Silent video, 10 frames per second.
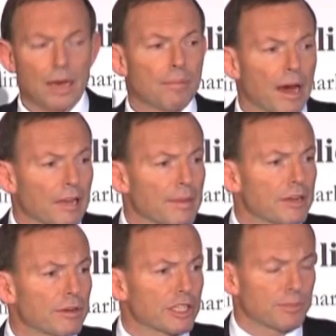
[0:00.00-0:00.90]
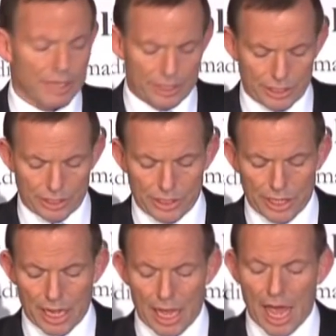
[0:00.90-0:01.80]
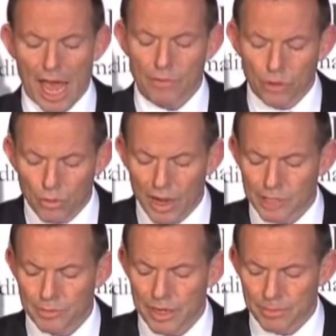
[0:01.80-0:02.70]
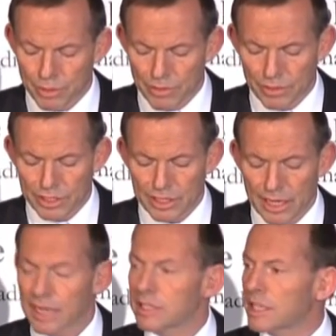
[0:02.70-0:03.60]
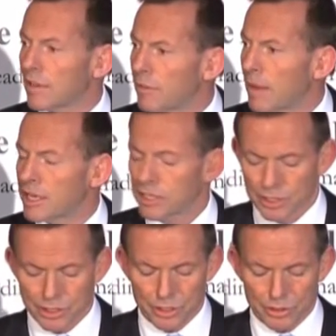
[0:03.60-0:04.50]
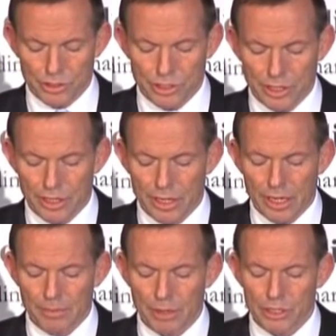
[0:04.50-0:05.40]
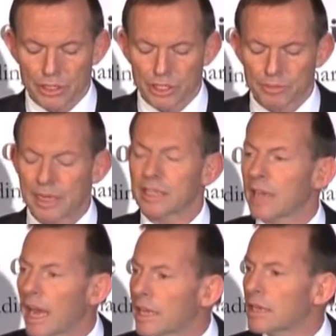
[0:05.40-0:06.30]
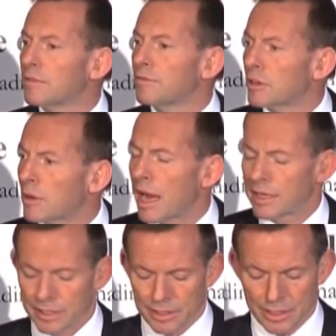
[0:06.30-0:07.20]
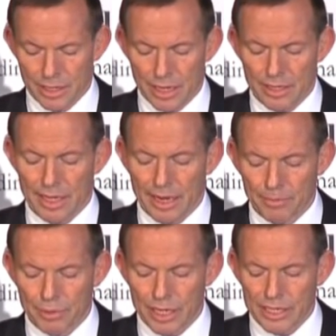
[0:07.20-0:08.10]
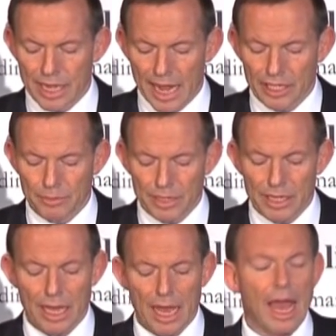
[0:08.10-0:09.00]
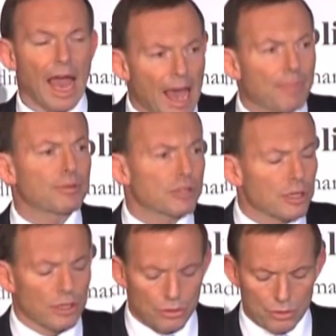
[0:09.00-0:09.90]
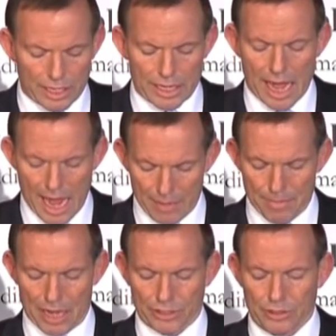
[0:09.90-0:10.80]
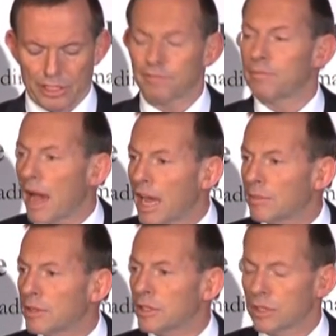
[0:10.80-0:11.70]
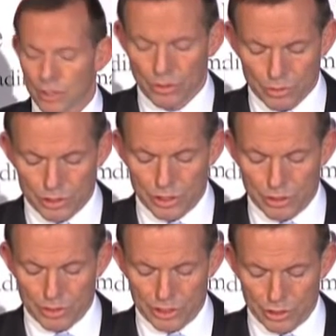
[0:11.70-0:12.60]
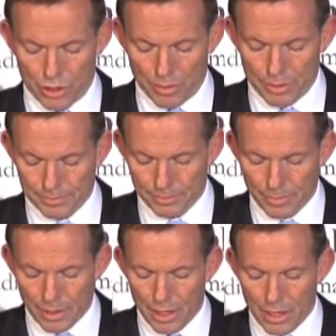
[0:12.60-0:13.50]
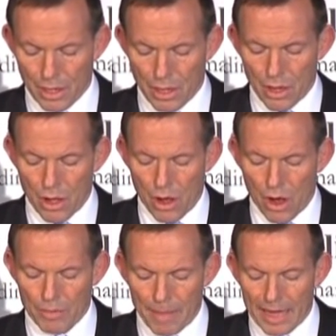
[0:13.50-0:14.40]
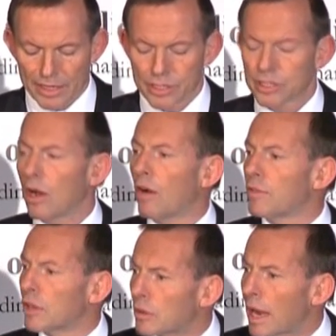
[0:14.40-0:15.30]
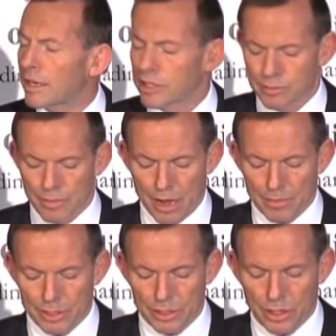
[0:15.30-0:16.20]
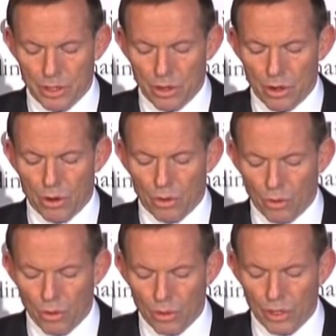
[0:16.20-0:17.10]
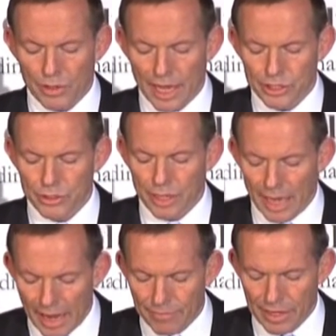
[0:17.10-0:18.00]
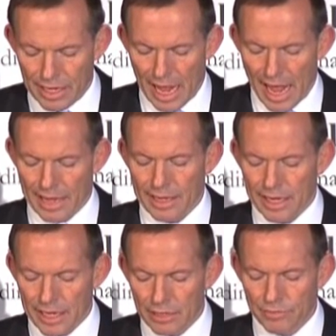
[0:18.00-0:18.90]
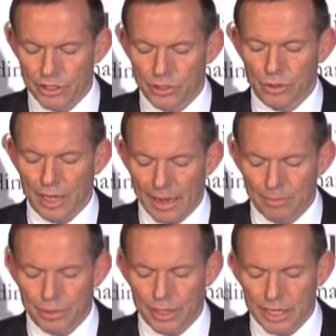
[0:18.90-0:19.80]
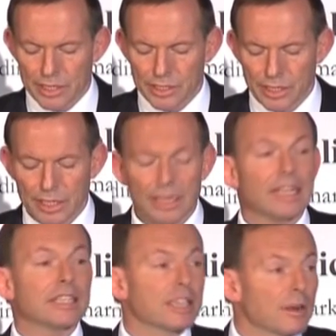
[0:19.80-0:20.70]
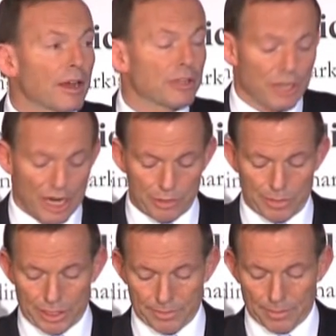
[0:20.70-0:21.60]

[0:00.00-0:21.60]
Parliamentary speeches have always been privileged against defamation suits because it has been taken for granted that MPs had to be absolutely unmuzzled if Parliament was to do its job. On matters of the greatest moment, all that should ever gag individual MPs is their own judgment.